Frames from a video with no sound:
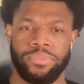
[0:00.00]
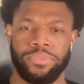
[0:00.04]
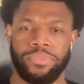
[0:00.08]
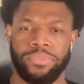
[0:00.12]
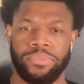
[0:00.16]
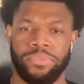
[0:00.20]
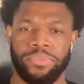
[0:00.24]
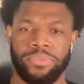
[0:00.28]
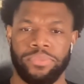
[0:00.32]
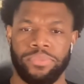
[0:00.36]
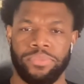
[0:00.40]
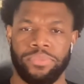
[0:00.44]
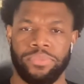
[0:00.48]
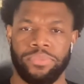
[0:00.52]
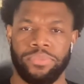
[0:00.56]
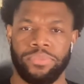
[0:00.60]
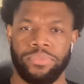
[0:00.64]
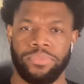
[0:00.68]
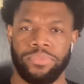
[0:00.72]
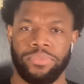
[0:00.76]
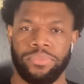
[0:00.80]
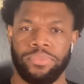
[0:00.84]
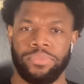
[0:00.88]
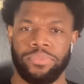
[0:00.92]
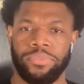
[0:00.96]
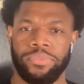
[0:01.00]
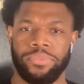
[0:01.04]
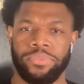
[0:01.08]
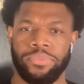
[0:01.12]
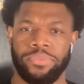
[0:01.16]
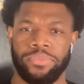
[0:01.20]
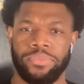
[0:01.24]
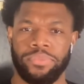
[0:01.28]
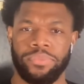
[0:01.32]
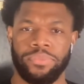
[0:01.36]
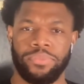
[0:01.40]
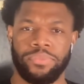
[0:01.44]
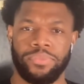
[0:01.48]

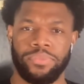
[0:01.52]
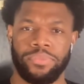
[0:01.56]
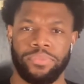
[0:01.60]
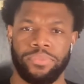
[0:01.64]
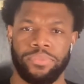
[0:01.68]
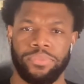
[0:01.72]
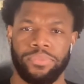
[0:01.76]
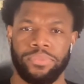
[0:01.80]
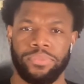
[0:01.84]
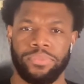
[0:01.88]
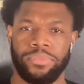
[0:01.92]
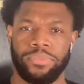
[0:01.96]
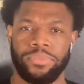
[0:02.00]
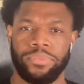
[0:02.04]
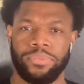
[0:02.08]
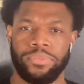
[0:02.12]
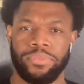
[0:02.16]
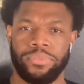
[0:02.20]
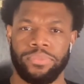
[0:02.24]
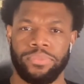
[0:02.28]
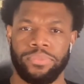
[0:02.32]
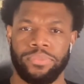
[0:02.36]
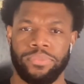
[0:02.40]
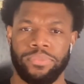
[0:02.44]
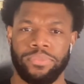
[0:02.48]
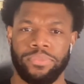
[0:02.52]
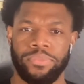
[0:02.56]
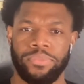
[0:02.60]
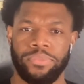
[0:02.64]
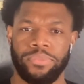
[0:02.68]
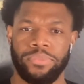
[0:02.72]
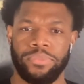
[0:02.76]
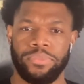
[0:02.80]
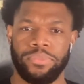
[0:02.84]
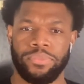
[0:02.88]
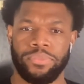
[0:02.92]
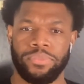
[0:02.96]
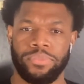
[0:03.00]

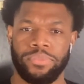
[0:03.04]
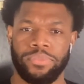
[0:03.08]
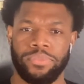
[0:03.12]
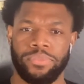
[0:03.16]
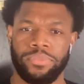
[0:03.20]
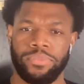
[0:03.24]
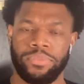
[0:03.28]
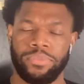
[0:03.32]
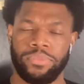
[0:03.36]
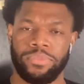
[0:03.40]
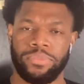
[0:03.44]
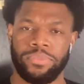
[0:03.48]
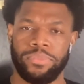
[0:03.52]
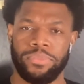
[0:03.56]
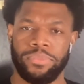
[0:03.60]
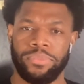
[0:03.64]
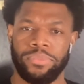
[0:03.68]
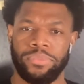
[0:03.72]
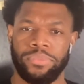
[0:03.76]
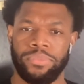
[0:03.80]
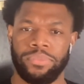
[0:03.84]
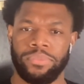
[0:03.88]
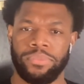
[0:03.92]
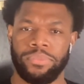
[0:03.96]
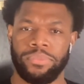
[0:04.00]
[no speech]